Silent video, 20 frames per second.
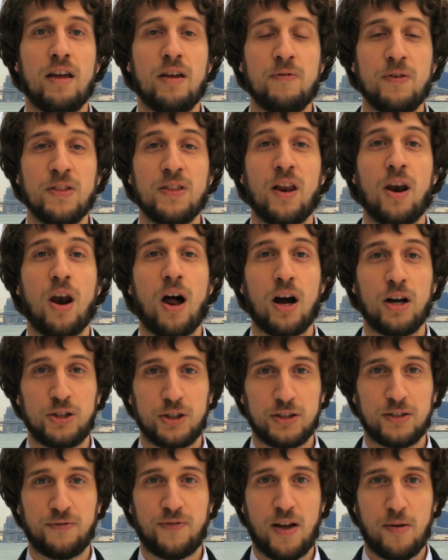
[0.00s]
Even the
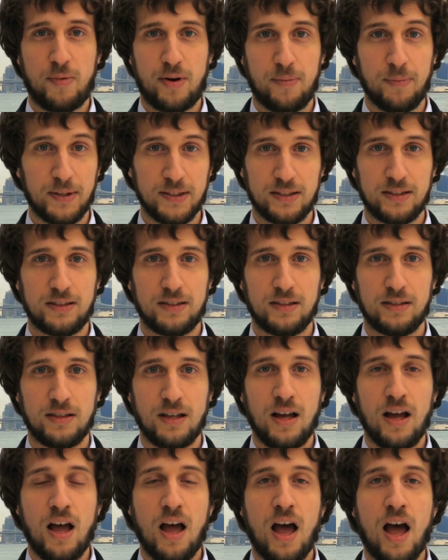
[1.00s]
largest family businesses
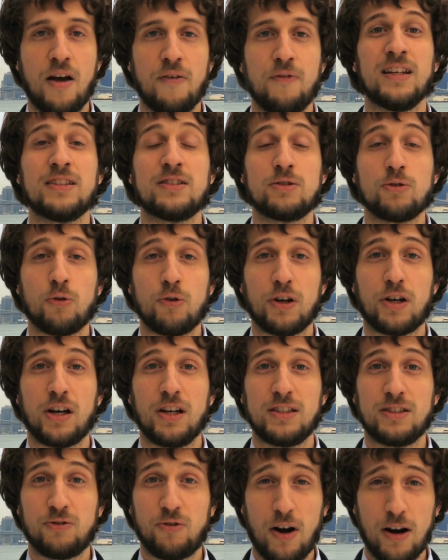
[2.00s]
have
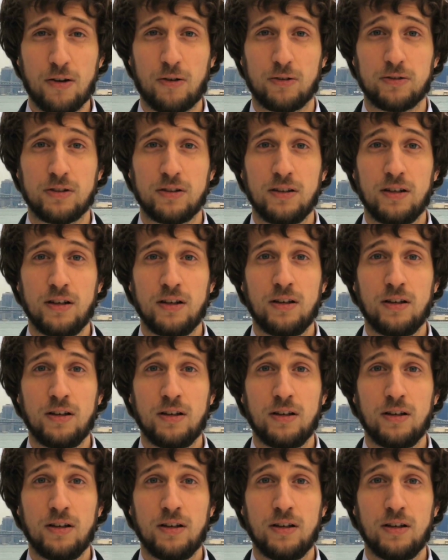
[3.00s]
historically struggled